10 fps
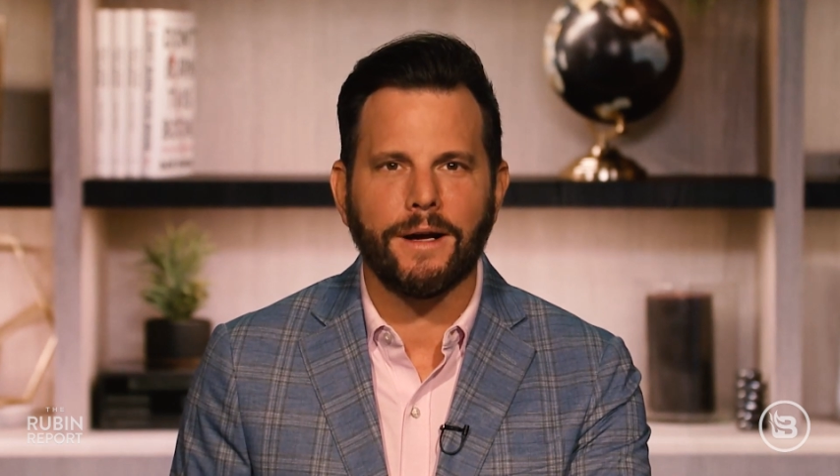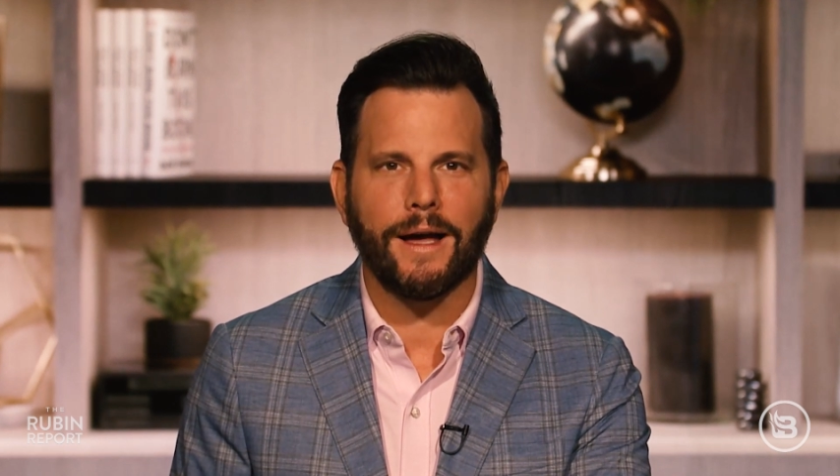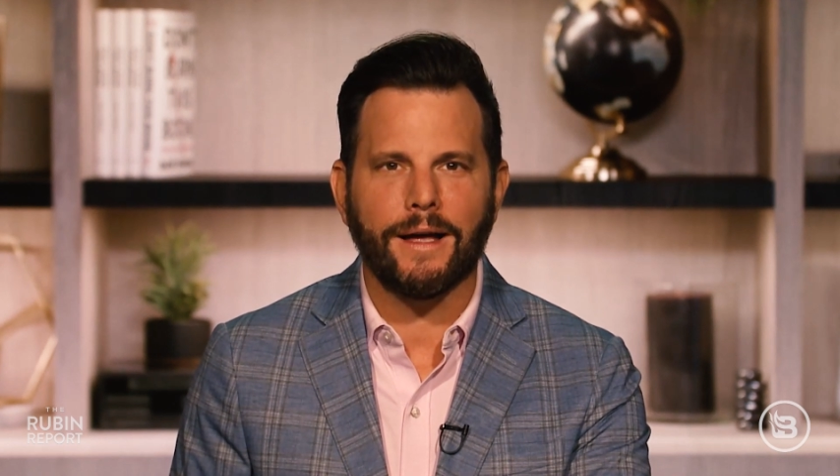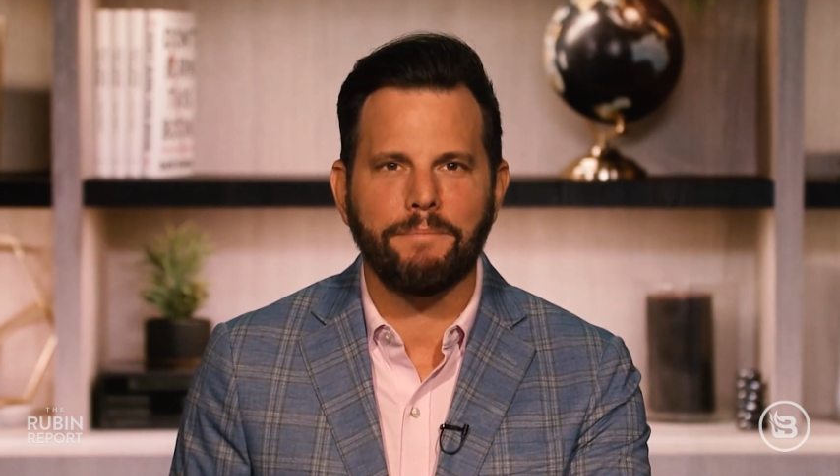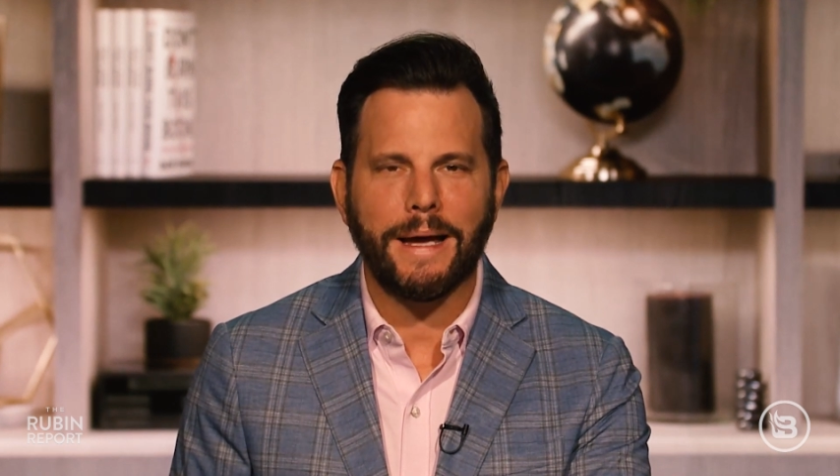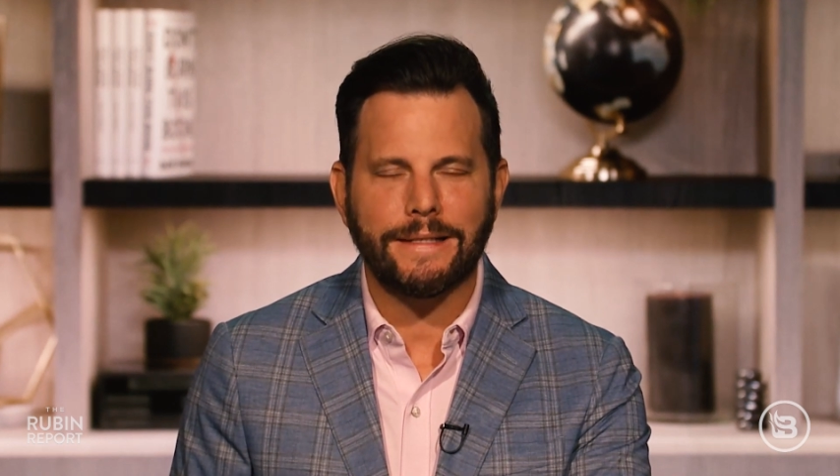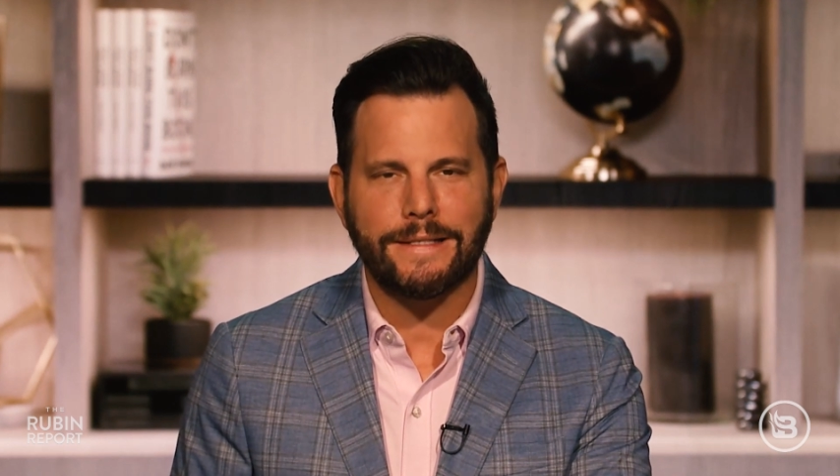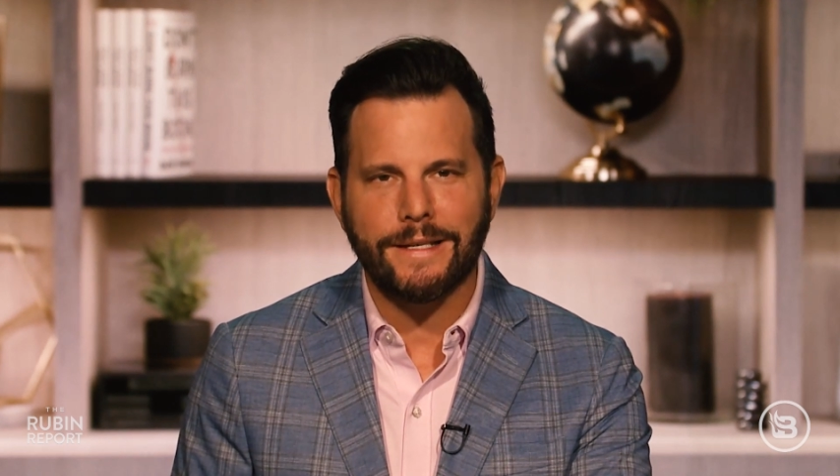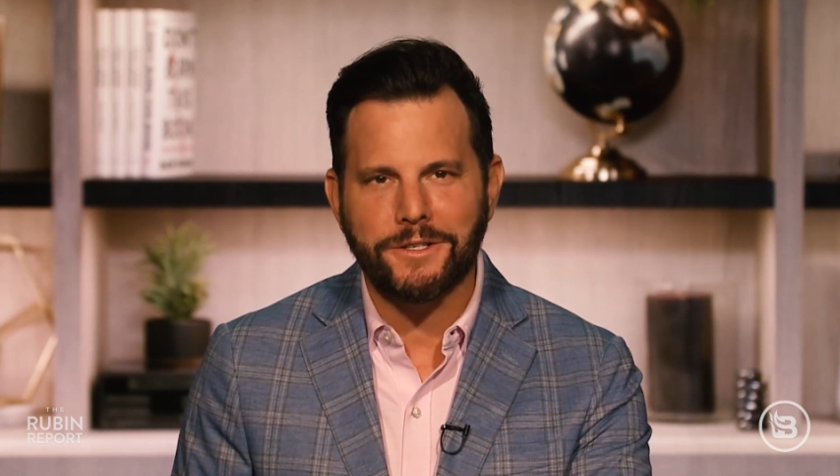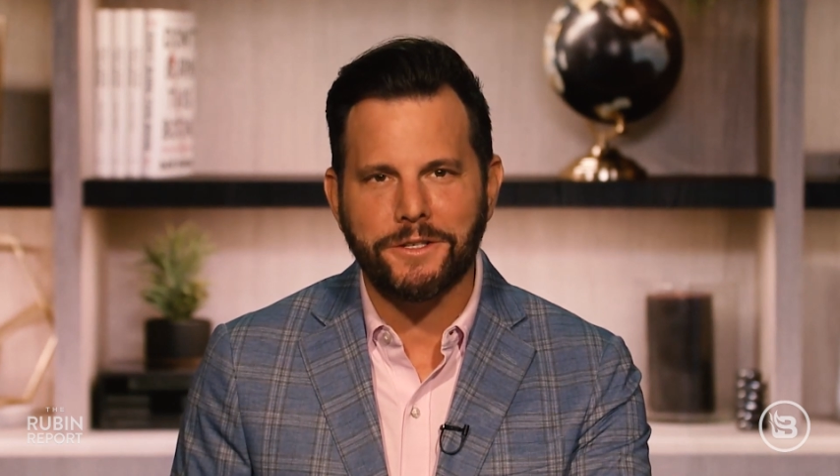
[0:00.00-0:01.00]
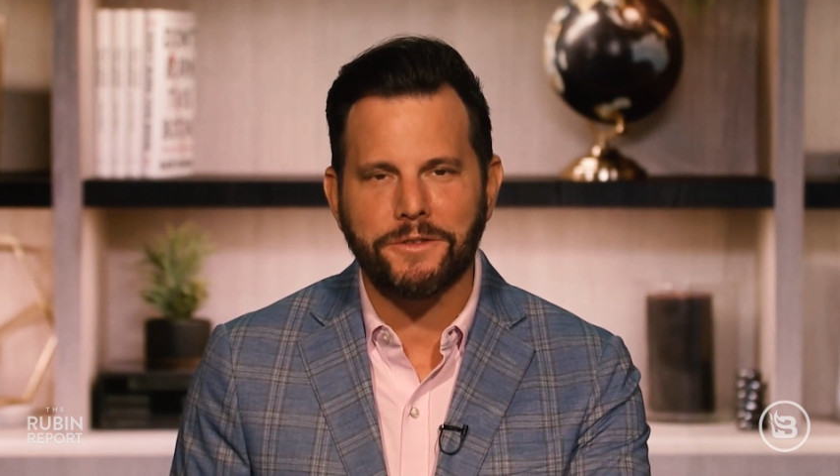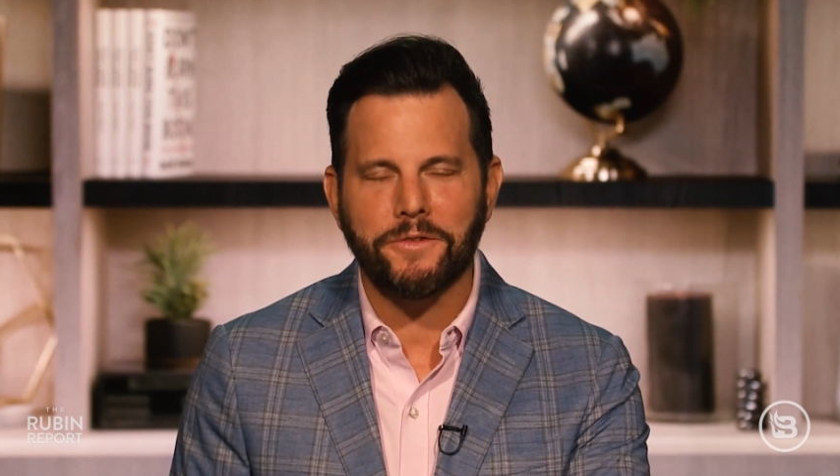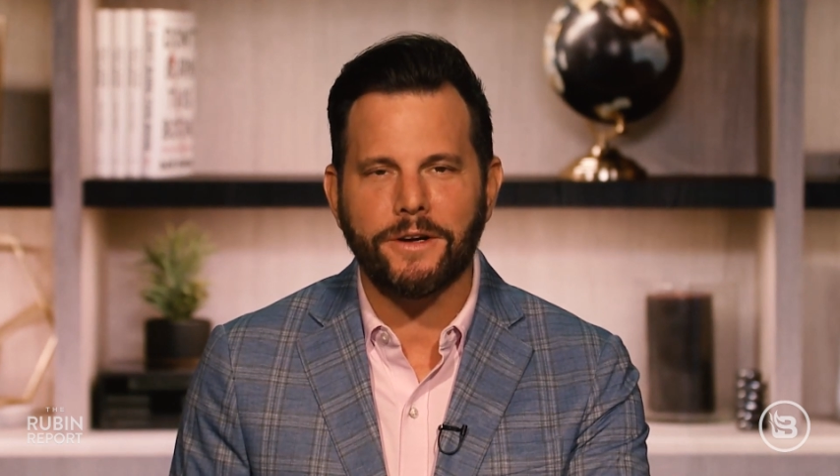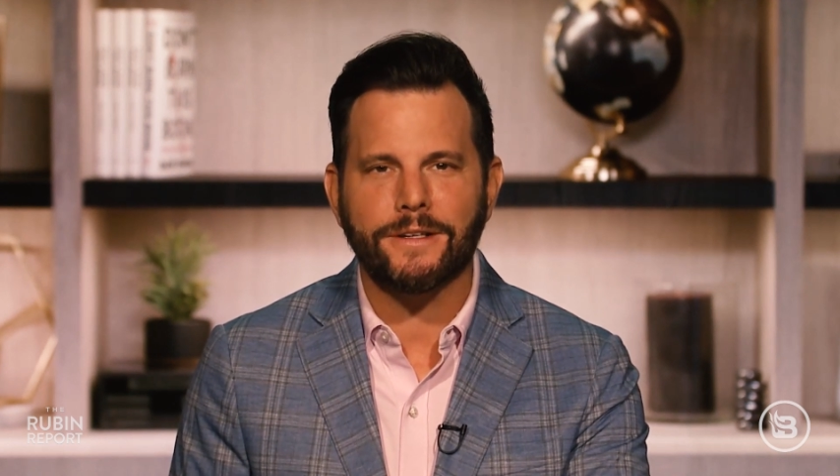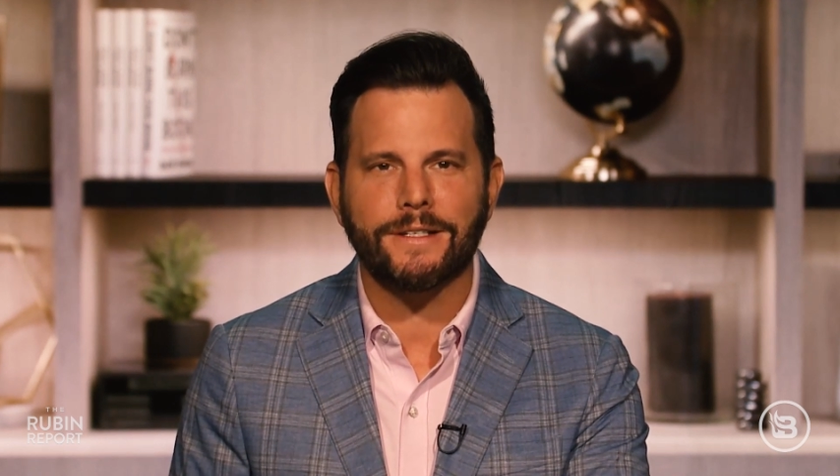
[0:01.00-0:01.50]
and make decisions
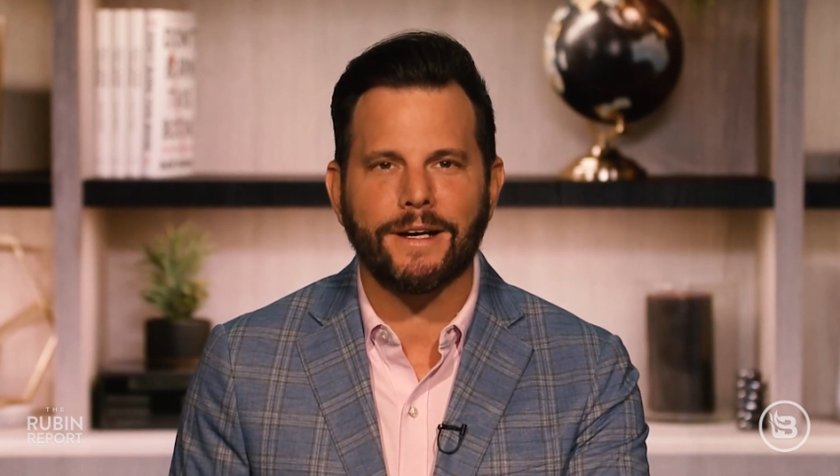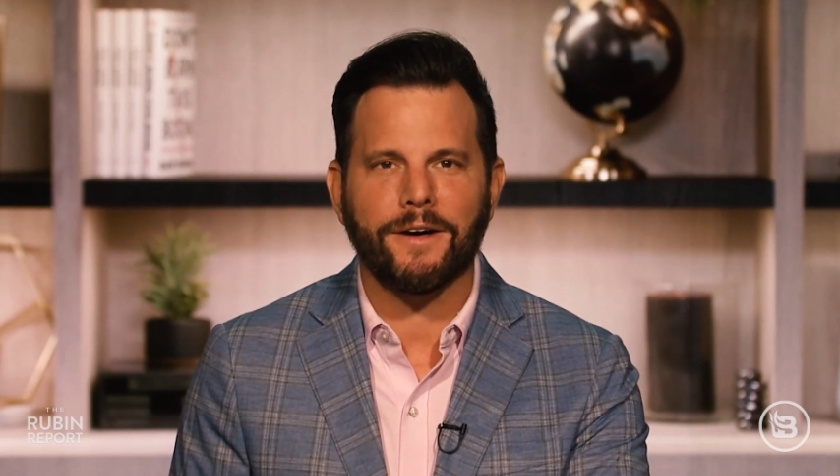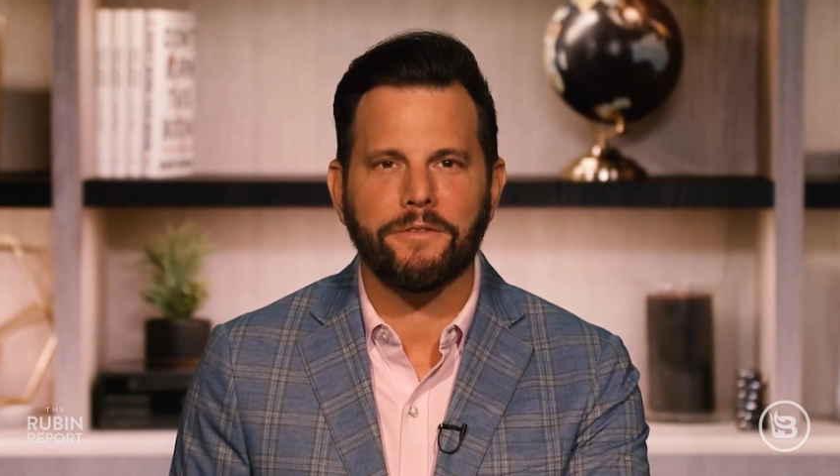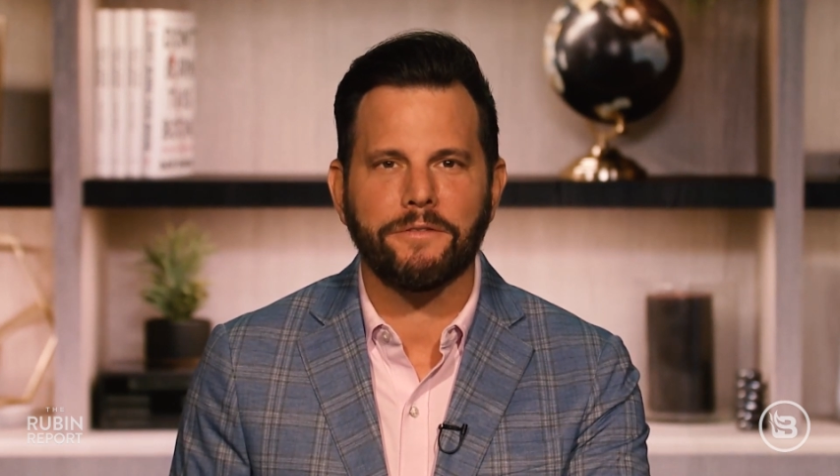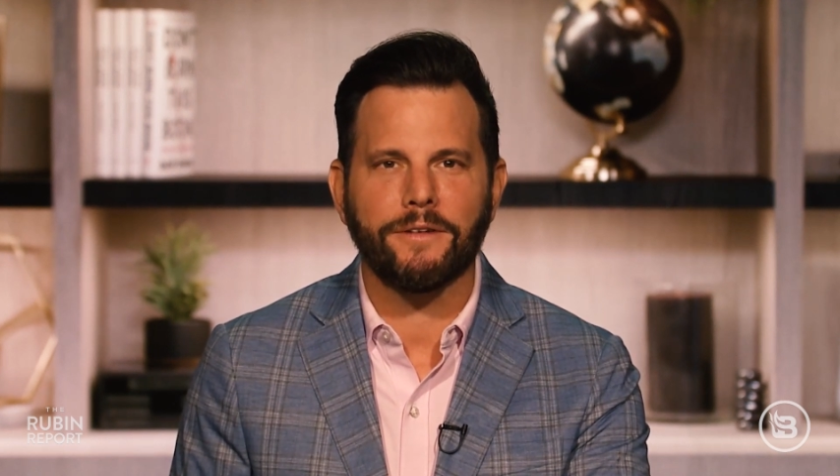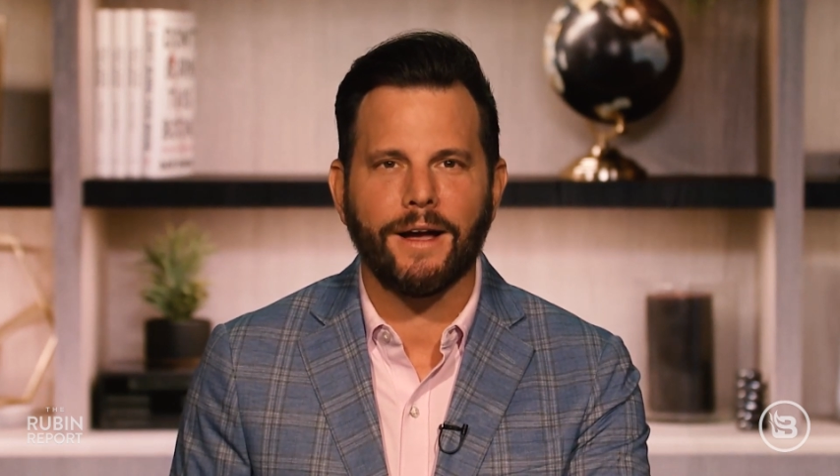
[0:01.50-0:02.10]
for yourself,